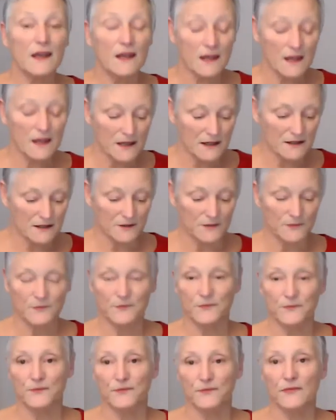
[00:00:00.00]
ear,
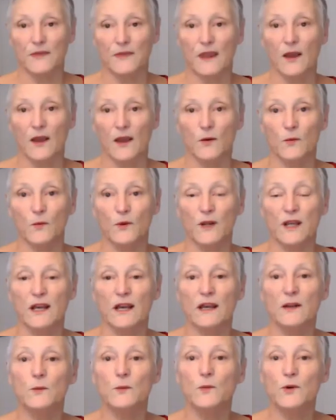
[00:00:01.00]
we
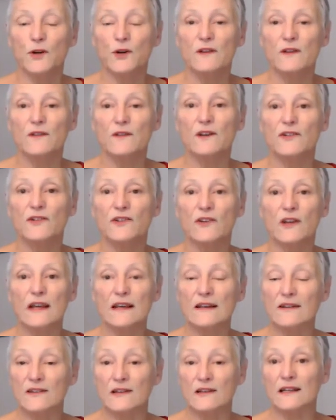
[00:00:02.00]
can work this
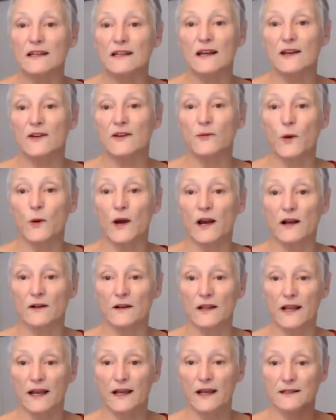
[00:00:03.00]
easily as
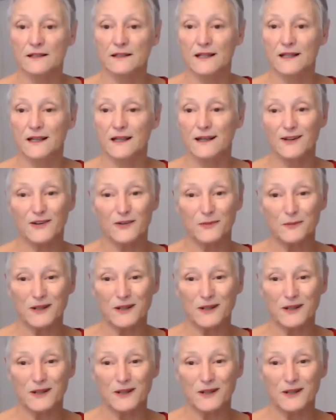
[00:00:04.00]
well. And here's my